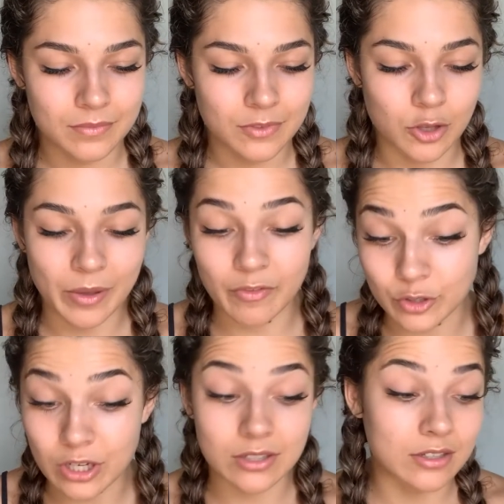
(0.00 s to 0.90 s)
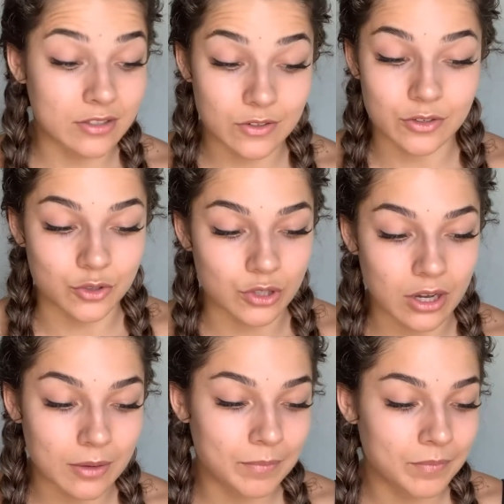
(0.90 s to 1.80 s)
You may have rejected a certain
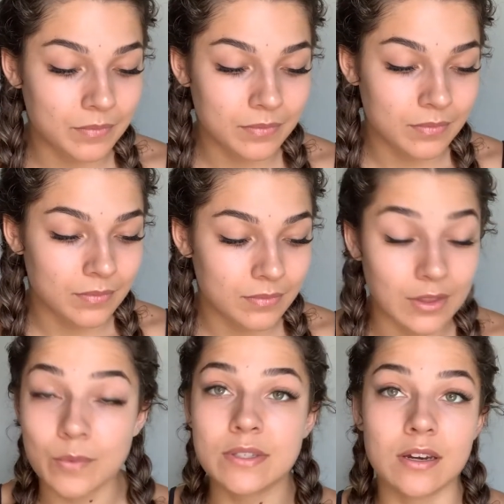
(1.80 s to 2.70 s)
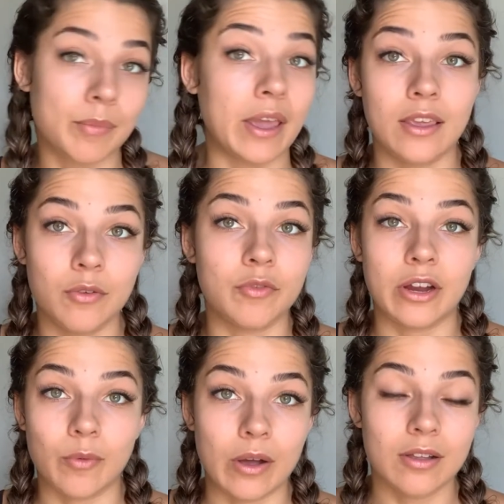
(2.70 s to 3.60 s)
job that was going to pay you
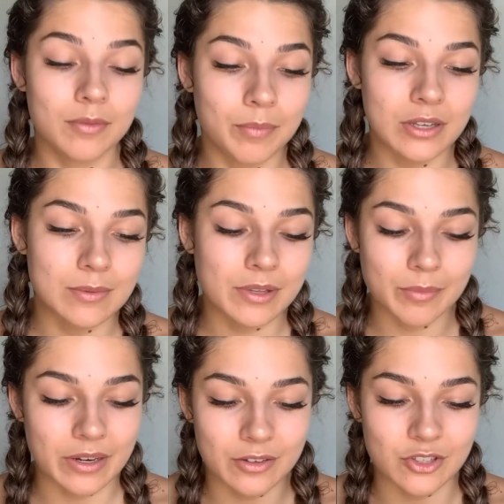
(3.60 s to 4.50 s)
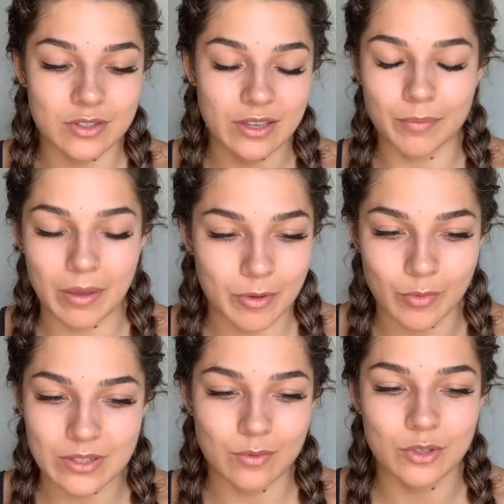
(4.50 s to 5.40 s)
very well, possibly, but it just like maybe
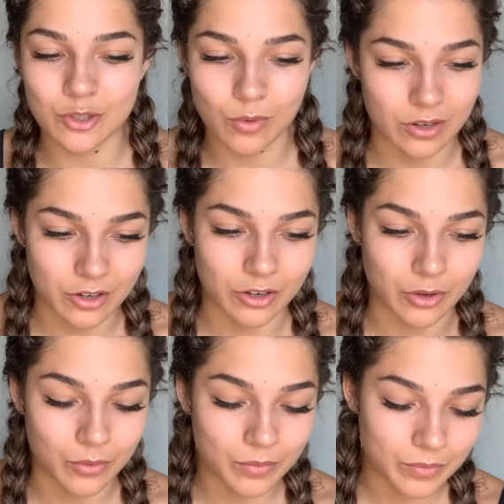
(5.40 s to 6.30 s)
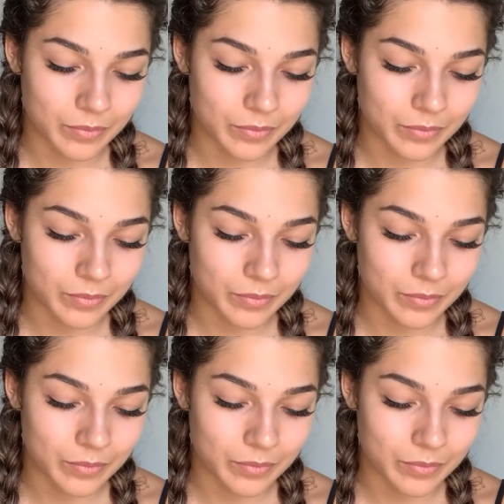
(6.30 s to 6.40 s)
wasn't what you wanted to do.